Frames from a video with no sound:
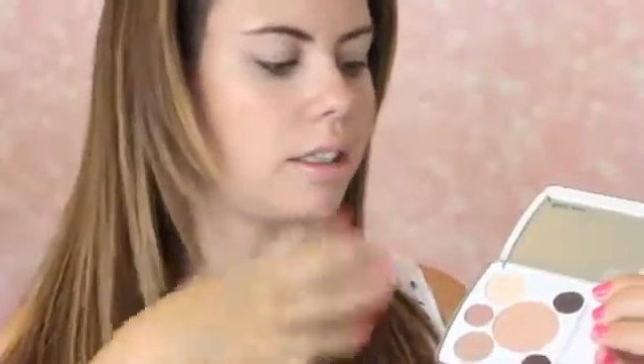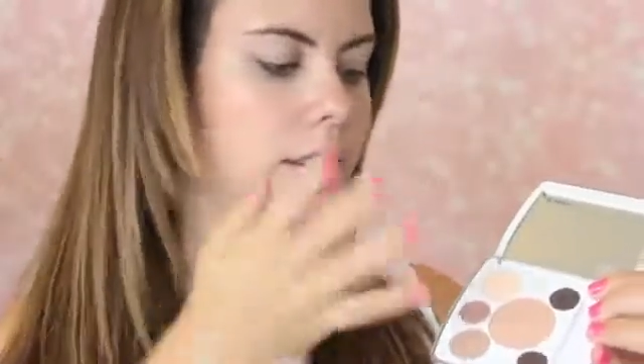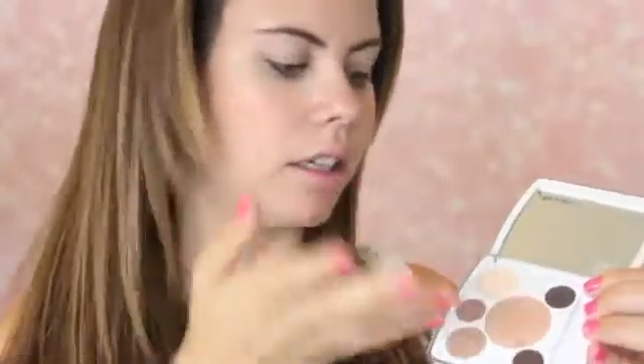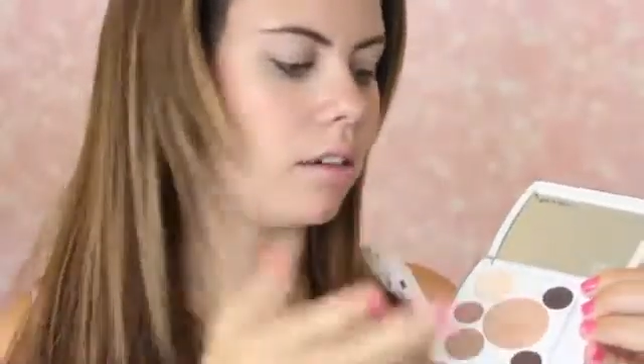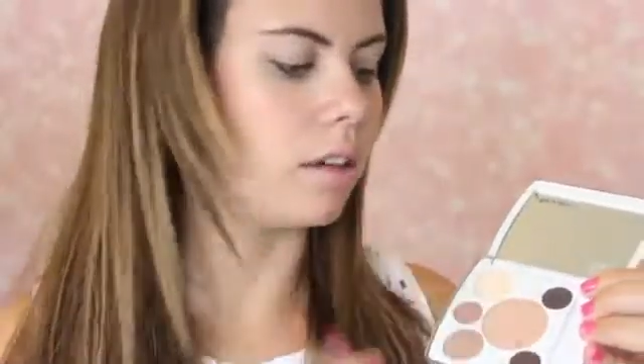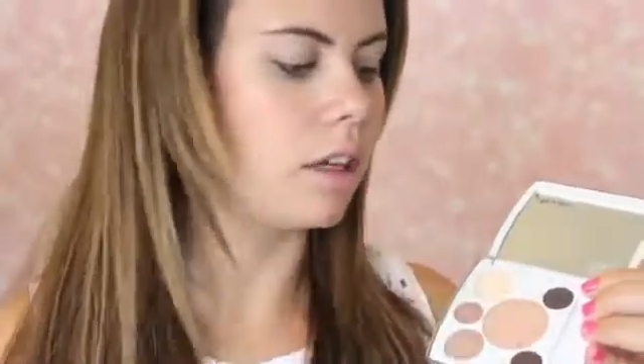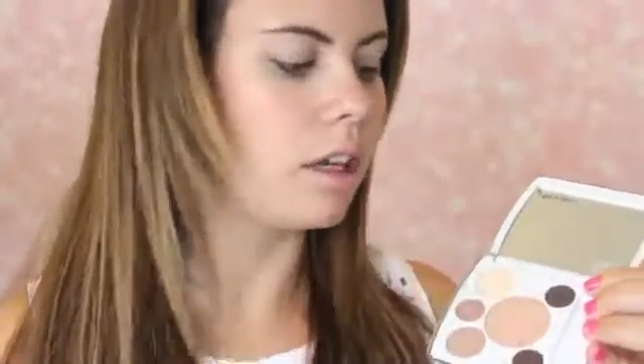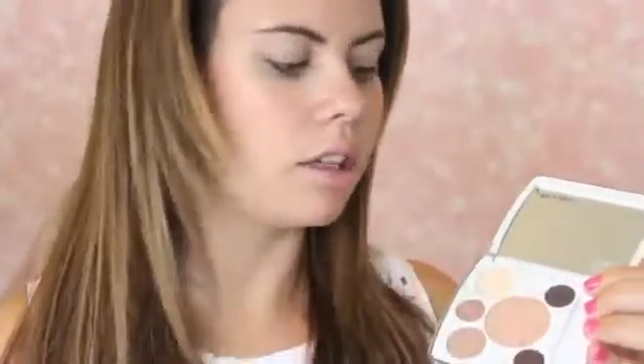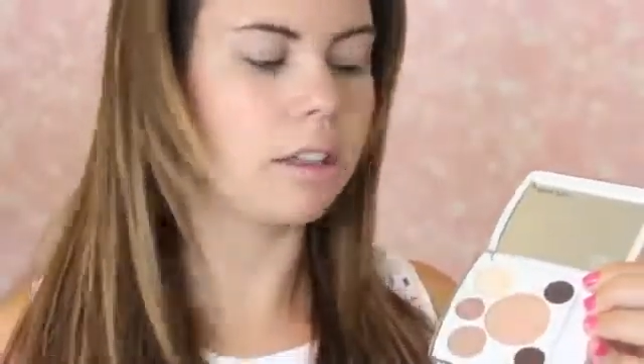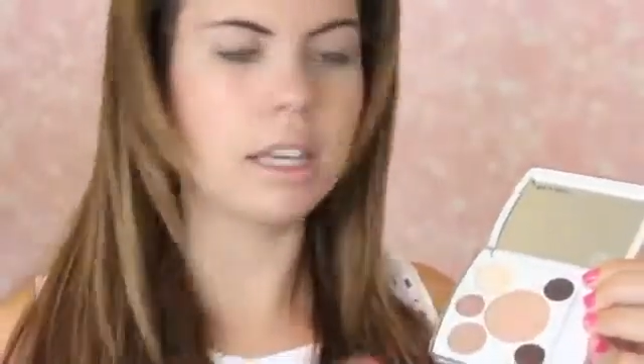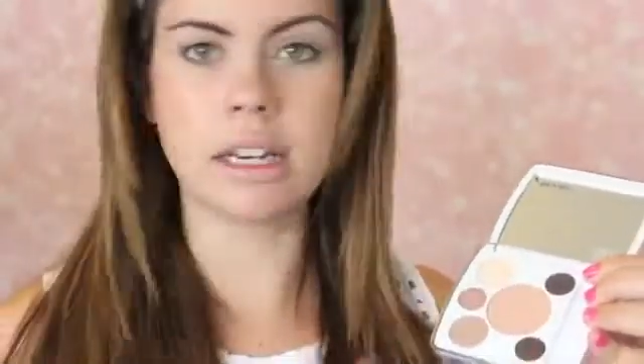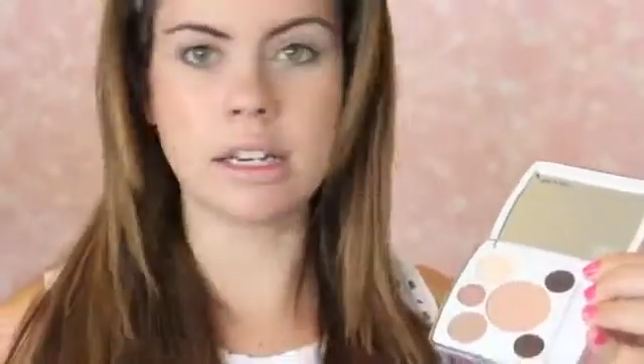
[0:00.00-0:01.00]
So
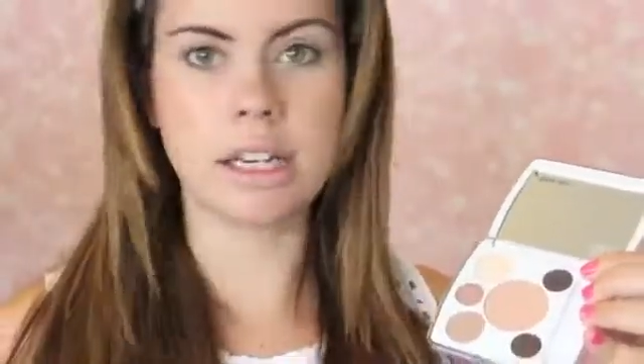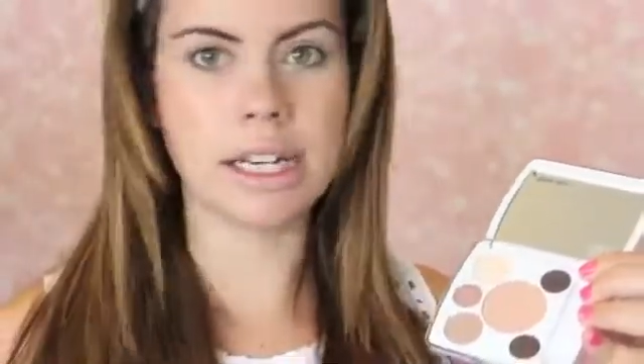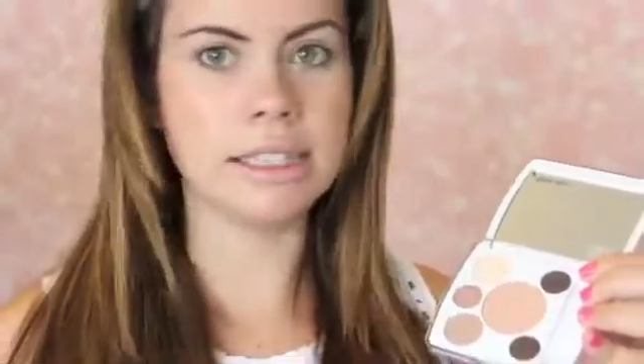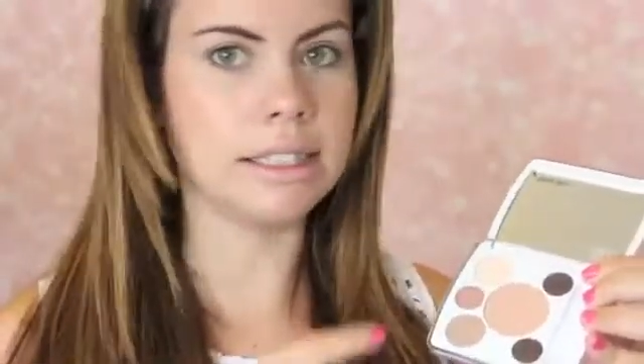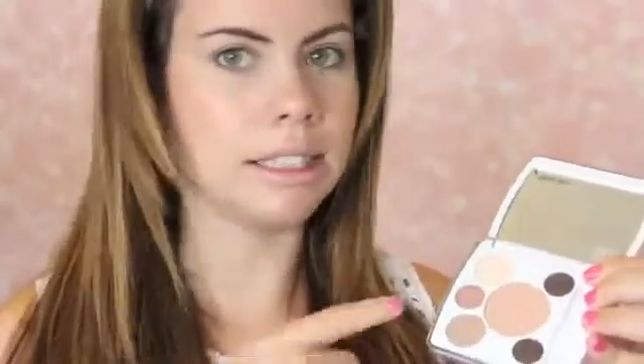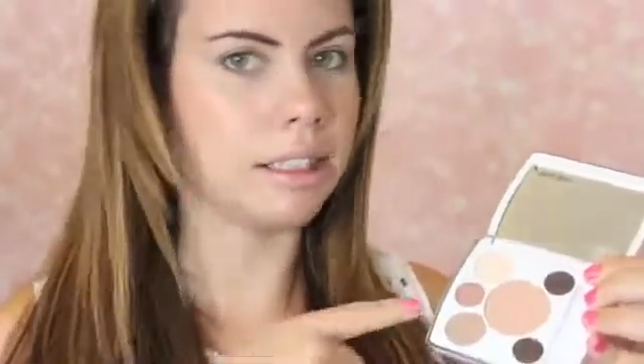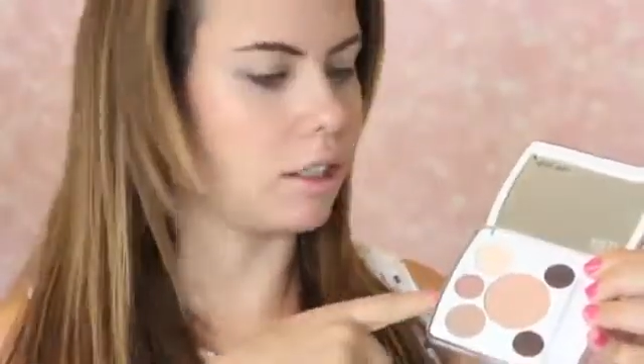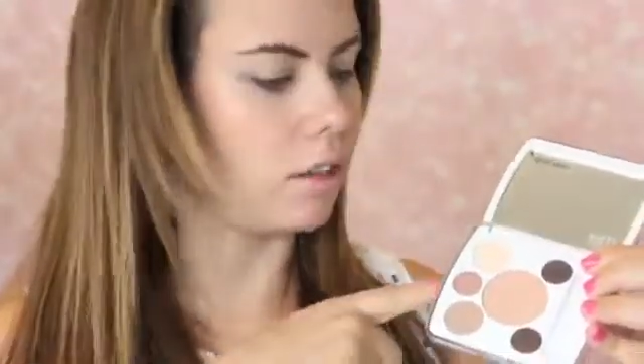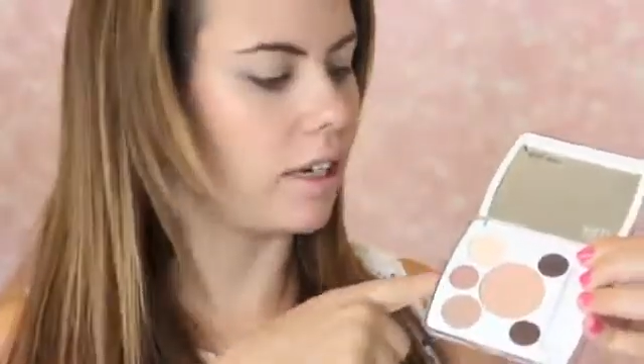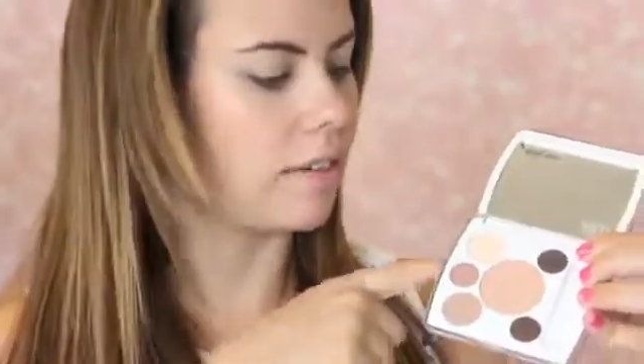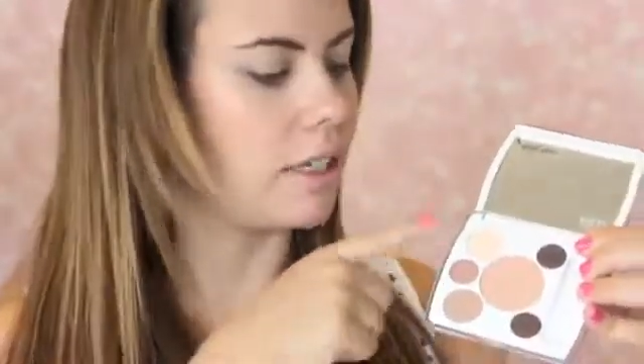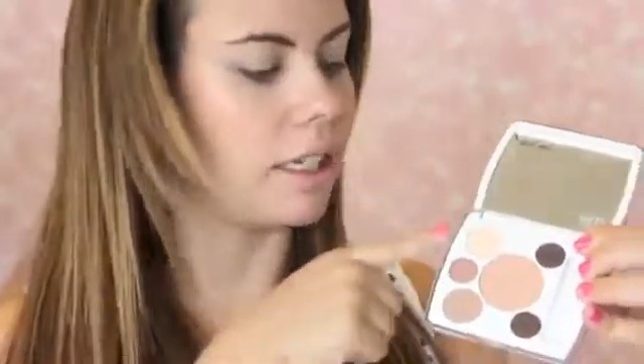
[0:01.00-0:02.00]
you get a good idea, and then
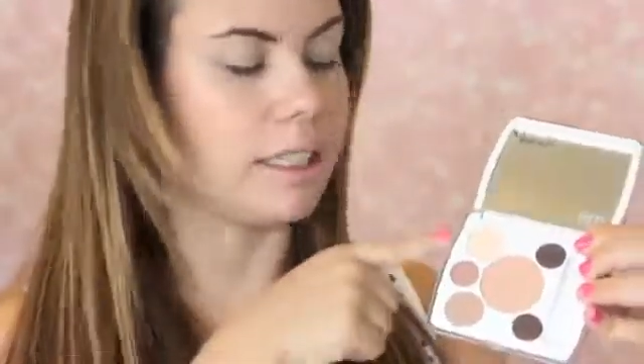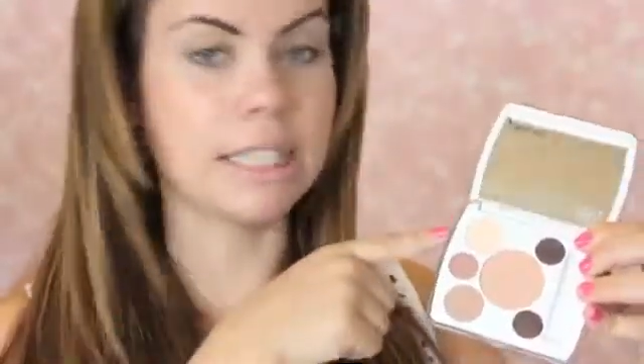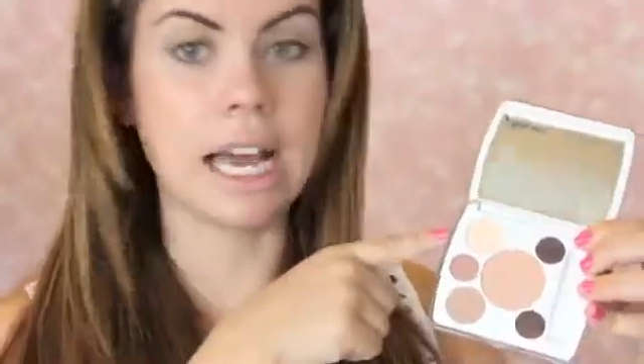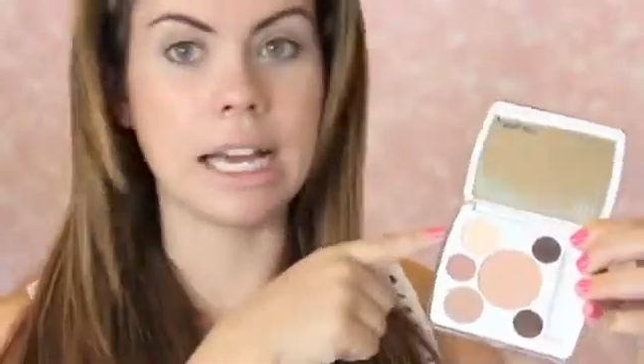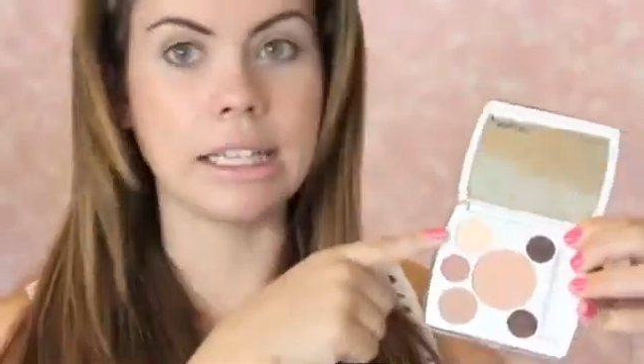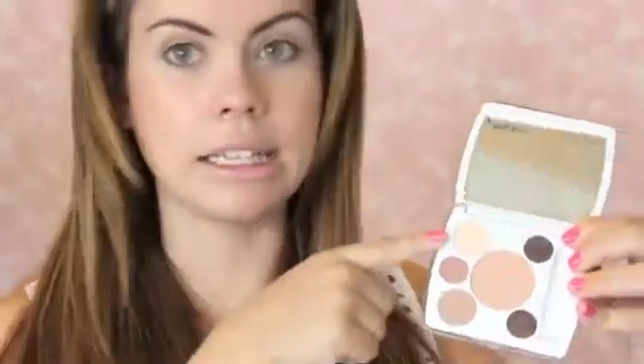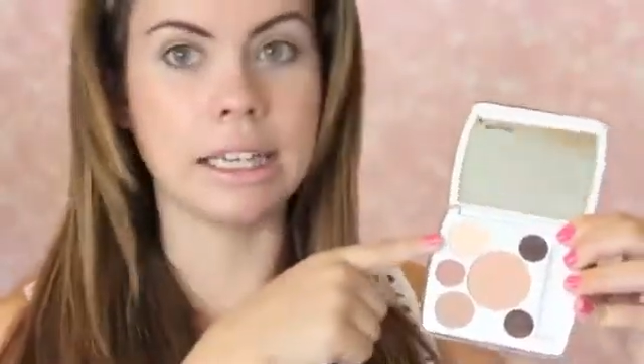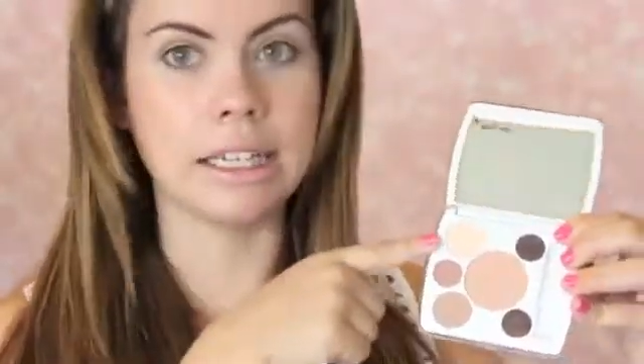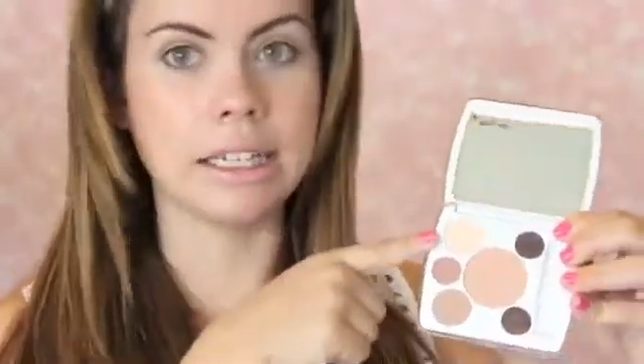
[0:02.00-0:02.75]
you have a nice highlight